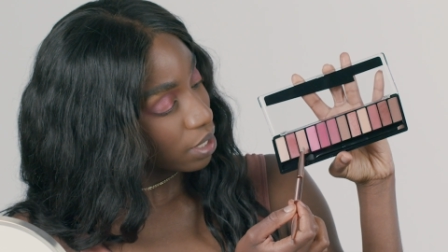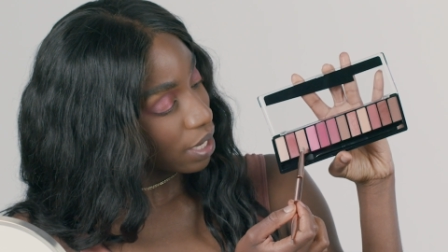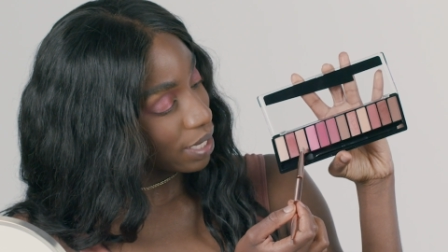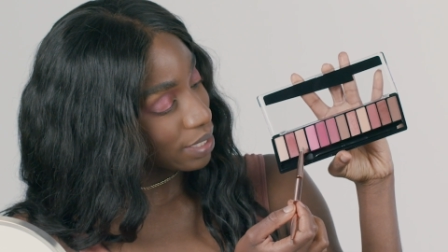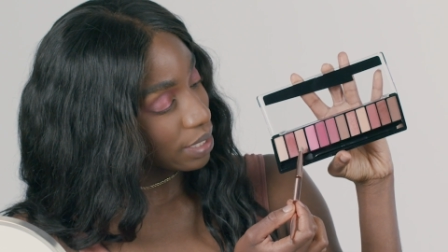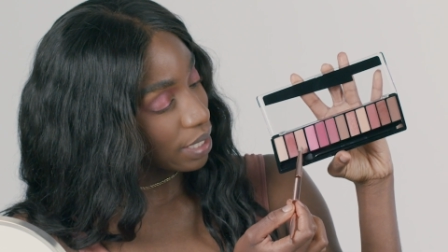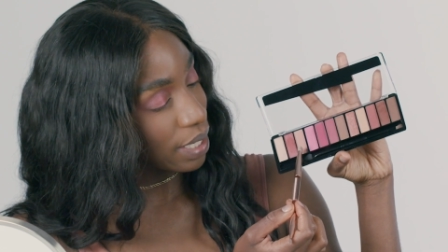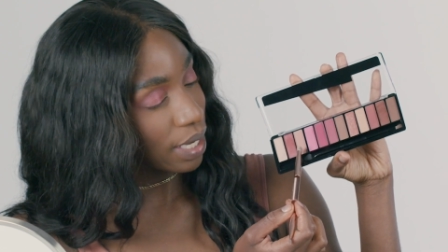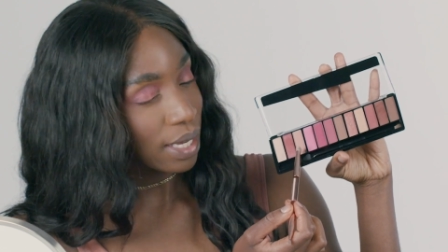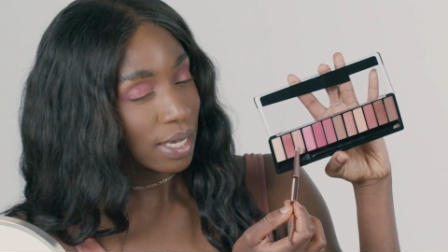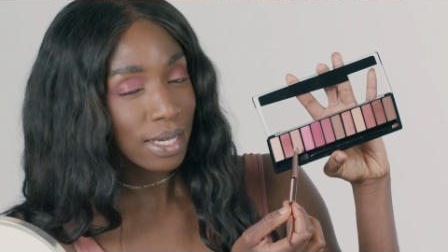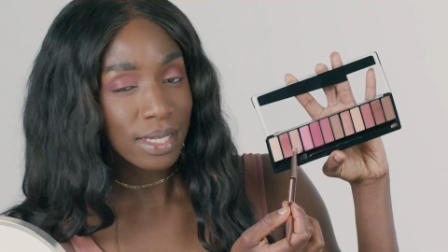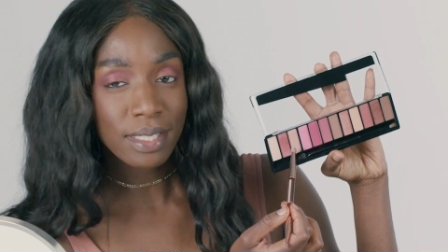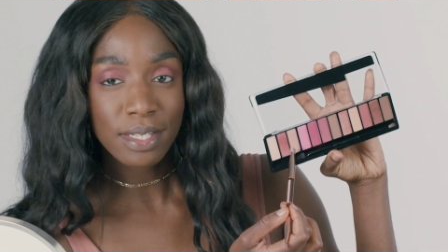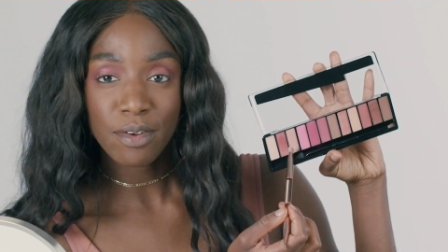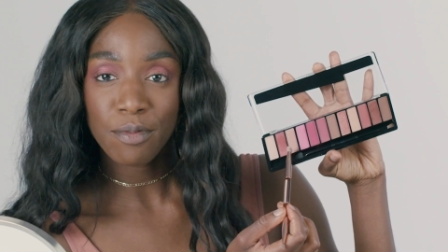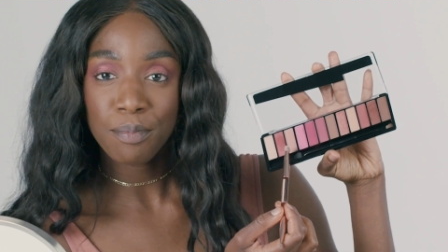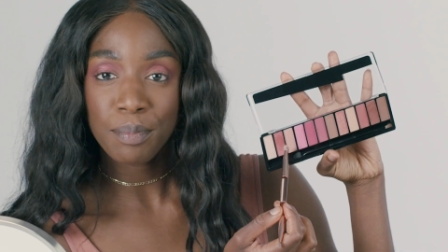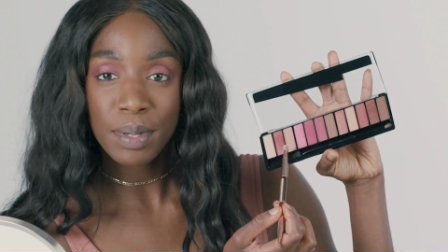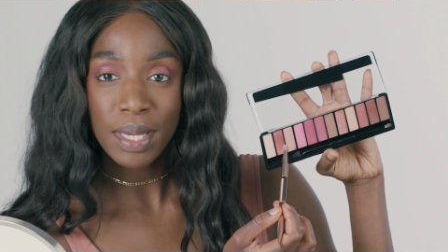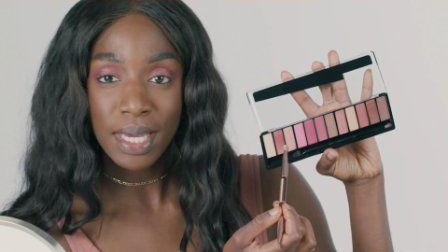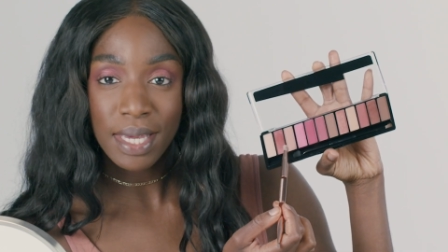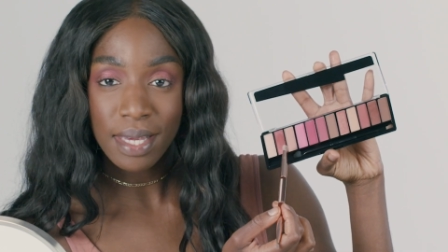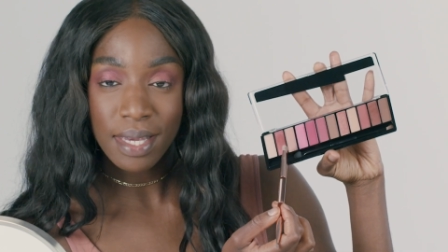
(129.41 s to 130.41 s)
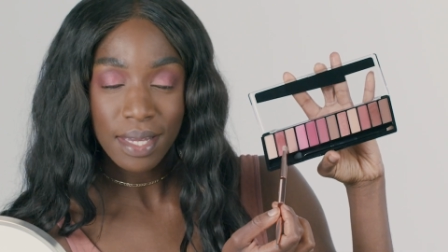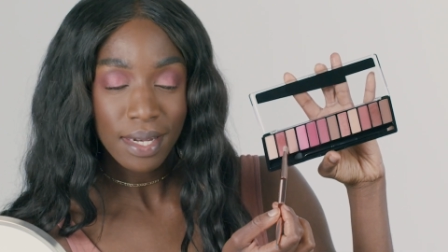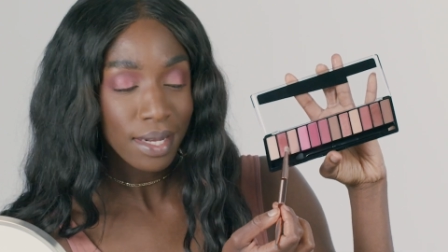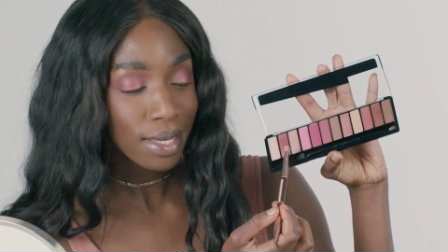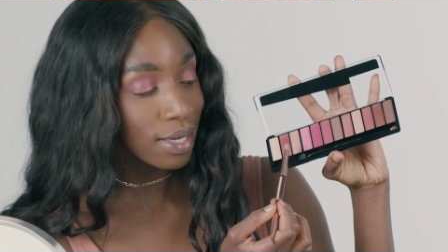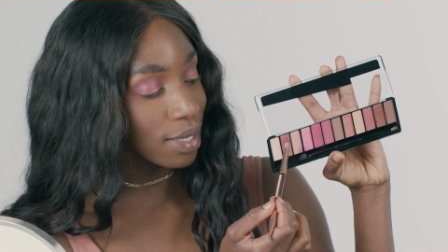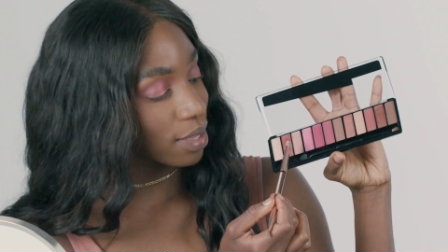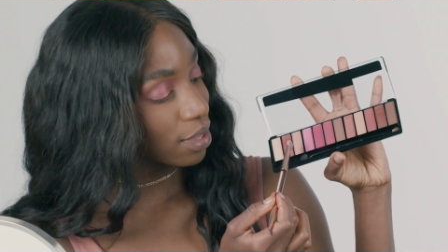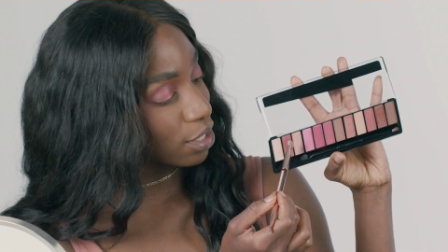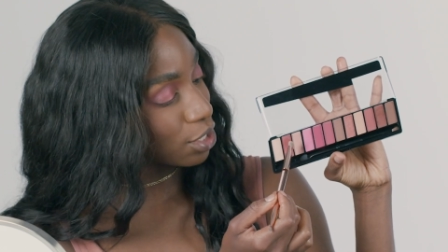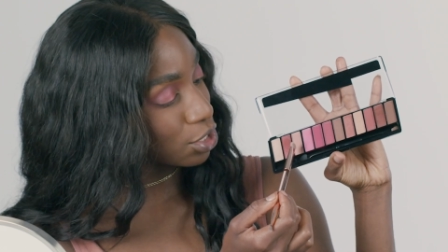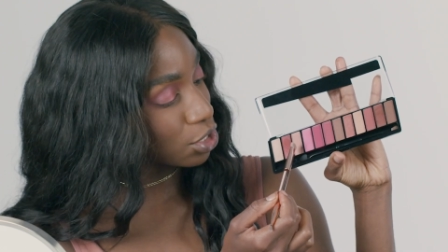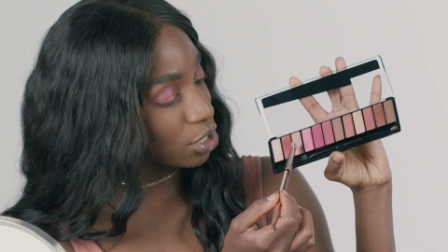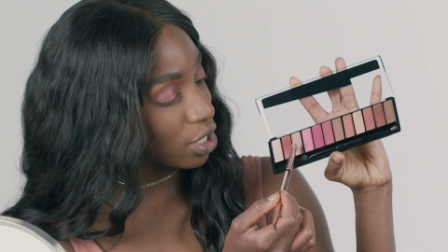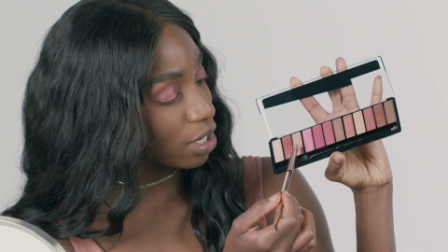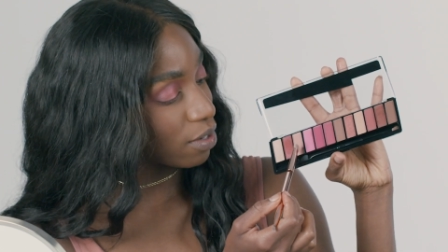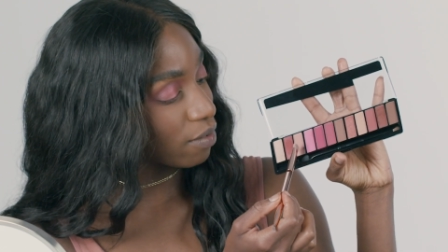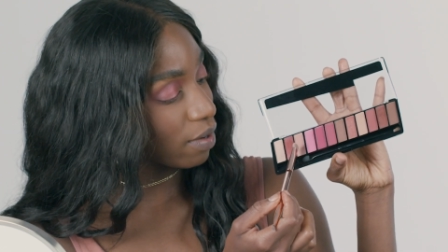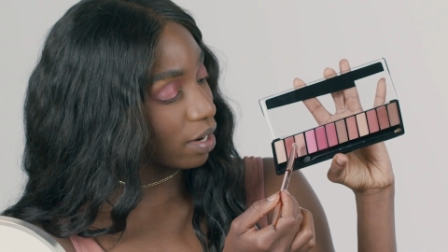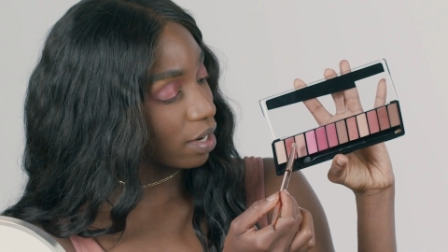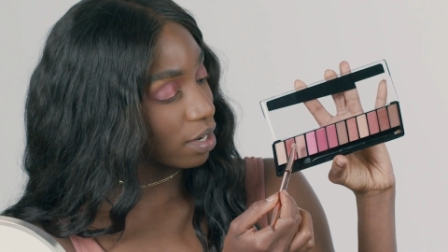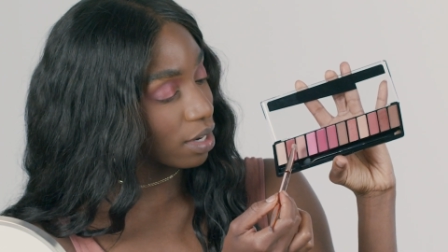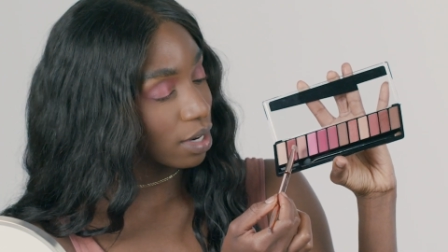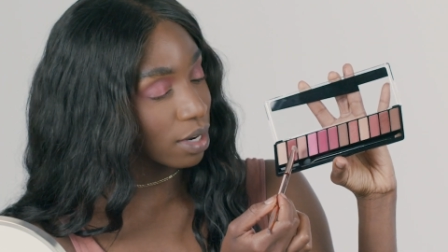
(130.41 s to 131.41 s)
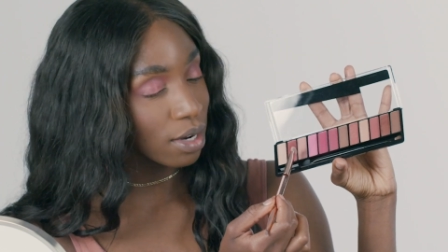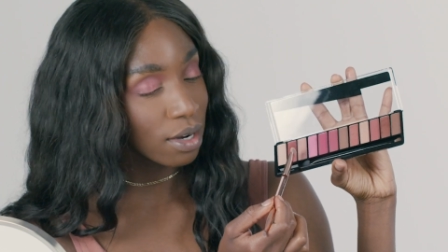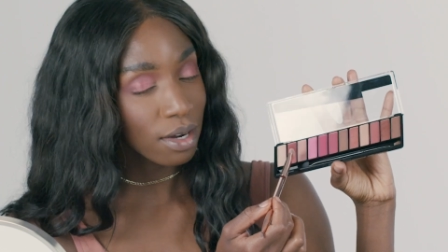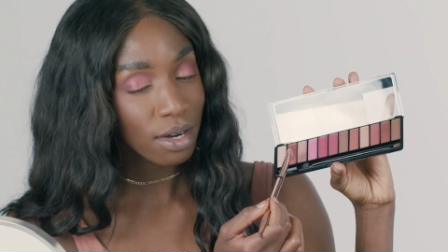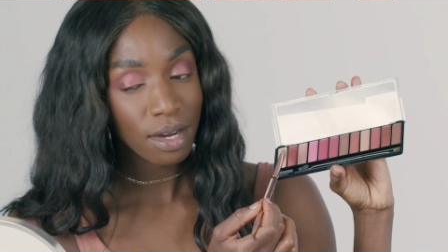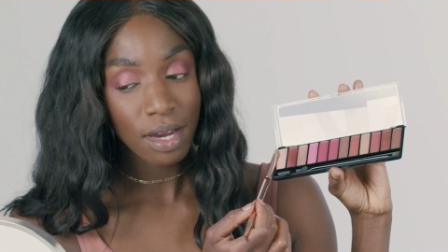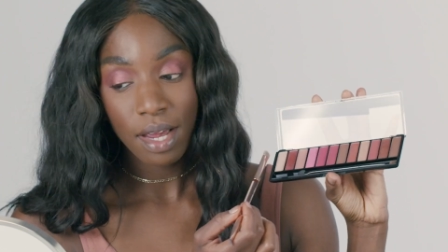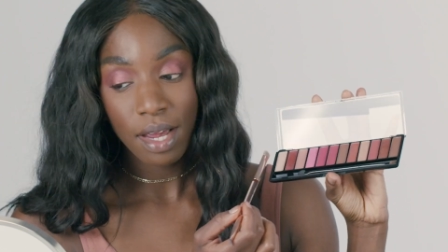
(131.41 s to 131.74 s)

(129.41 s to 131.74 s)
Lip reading: has like a hint of pink in it, this shade right here.